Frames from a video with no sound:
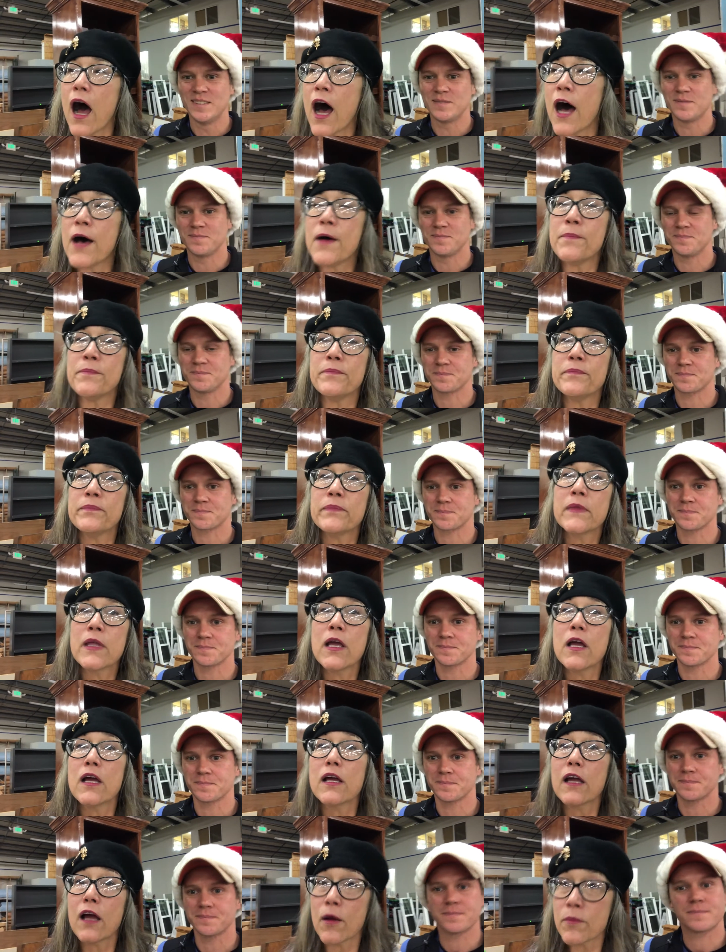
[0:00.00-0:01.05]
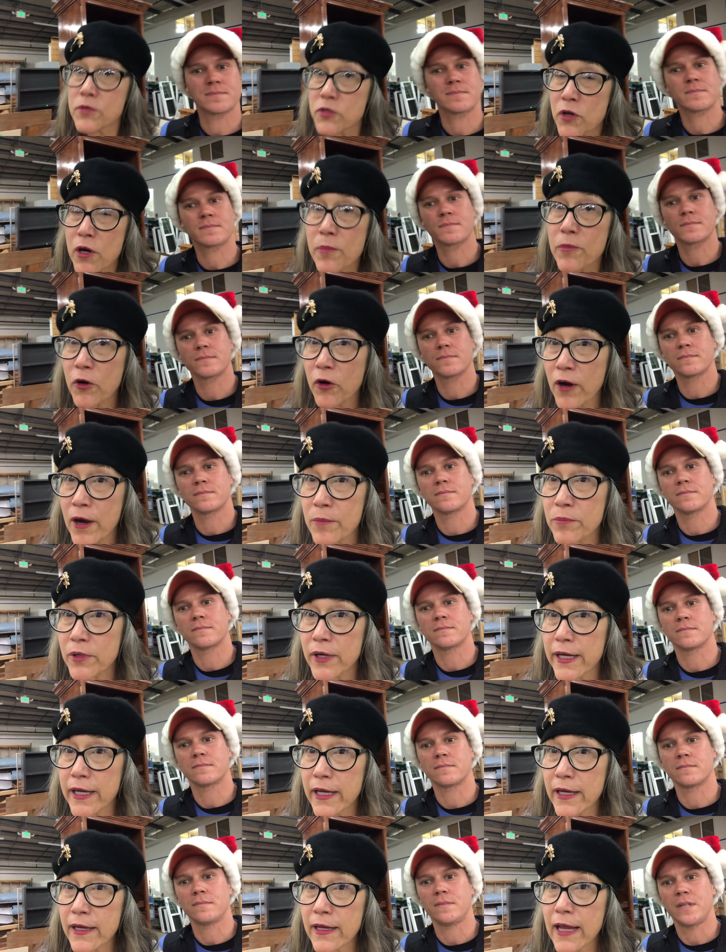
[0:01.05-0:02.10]
Speaker 1: Um... Come to our
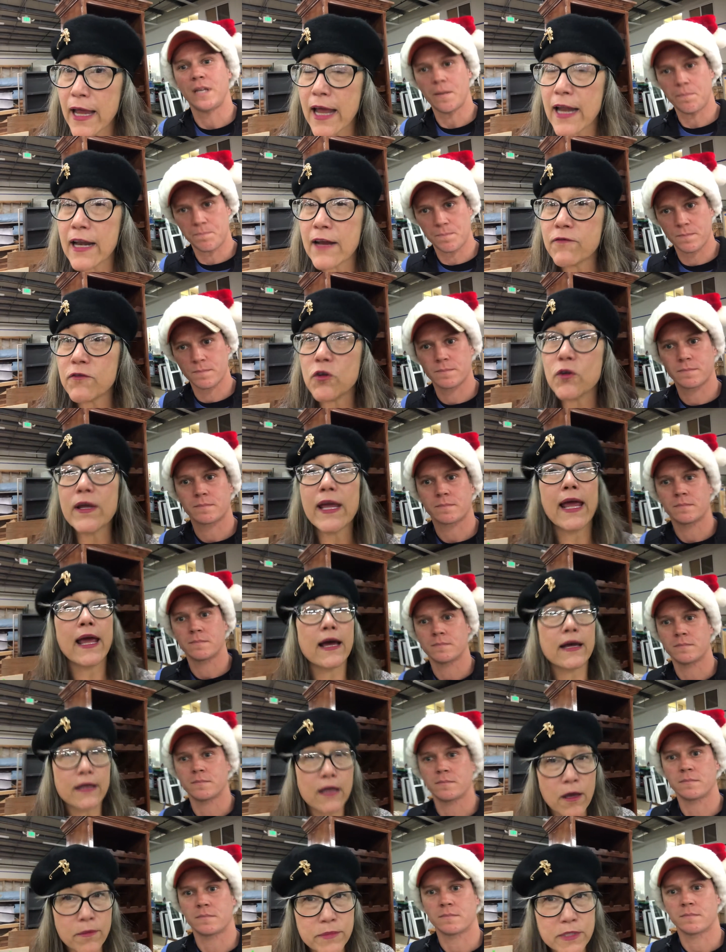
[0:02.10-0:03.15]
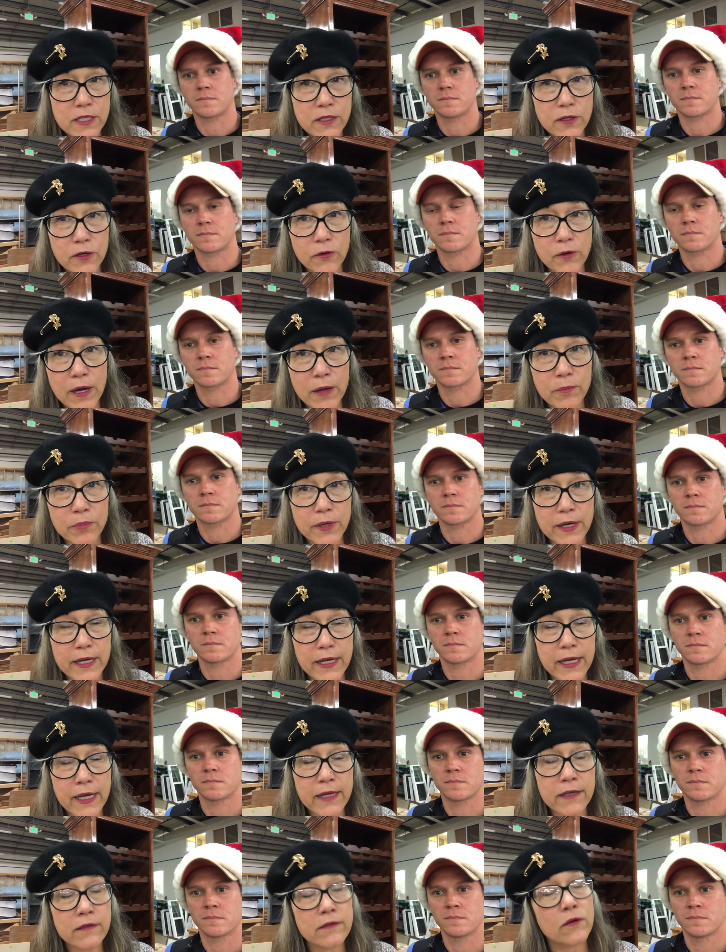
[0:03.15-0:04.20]
groundbreaking, yep. and if you can't come to the
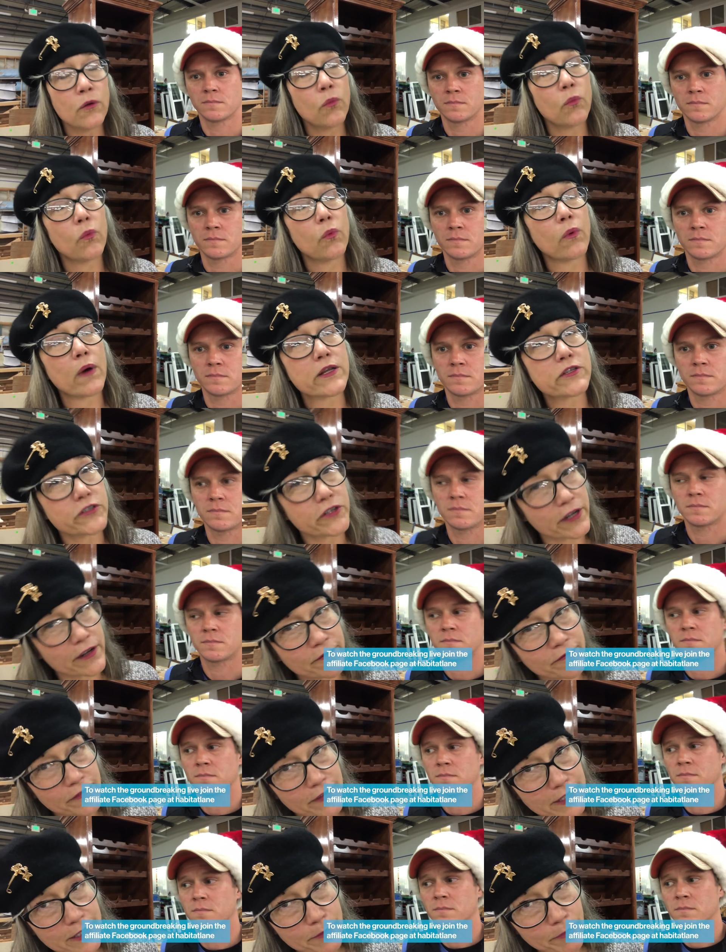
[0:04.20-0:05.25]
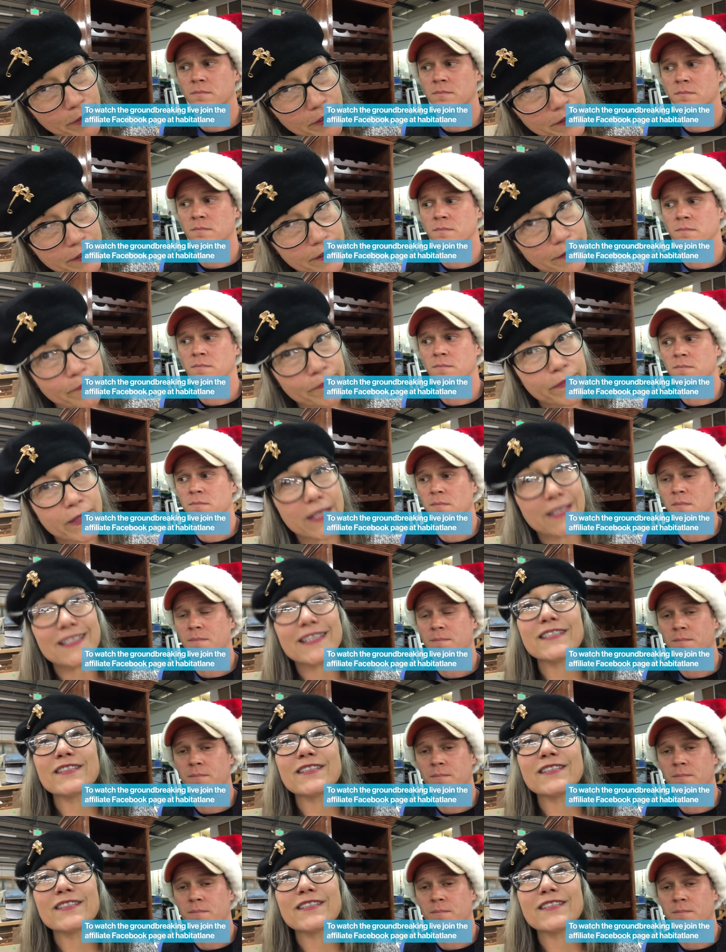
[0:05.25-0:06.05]
groundbreaking, watch it on Facebook, because